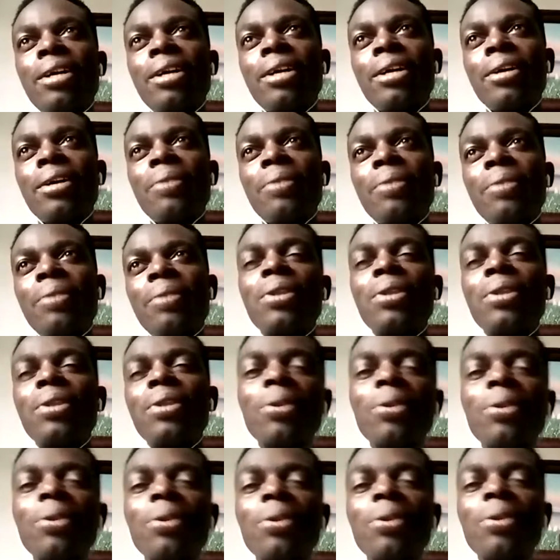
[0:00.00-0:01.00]
we know
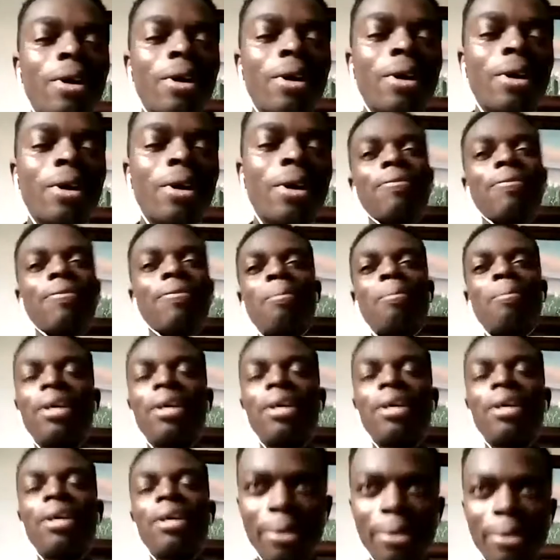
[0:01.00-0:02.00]
more about the formal
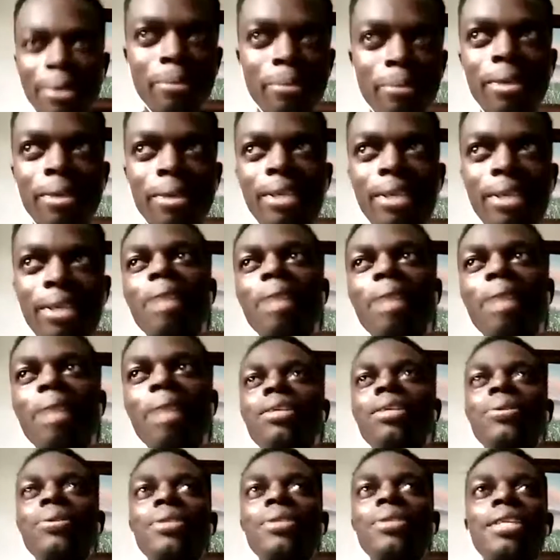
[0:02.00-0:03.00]
economy. I mean, you
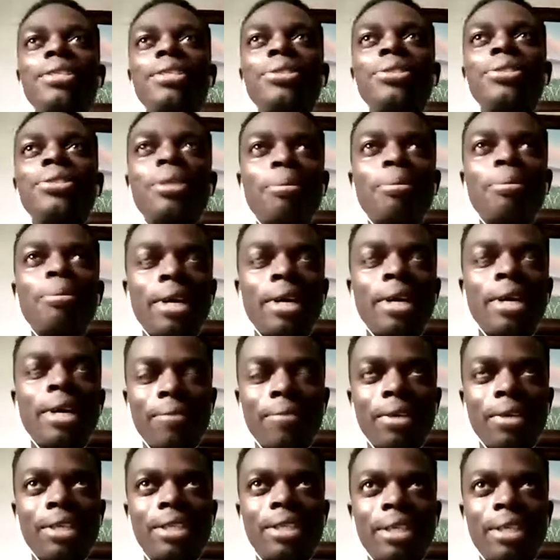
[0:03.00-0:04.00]
see a job
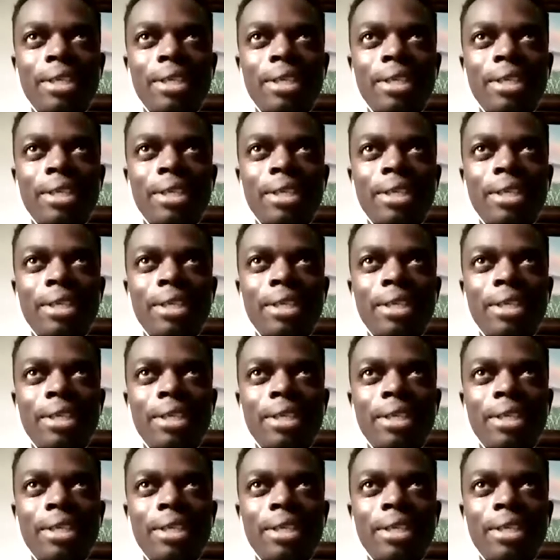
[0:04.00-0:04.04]
advert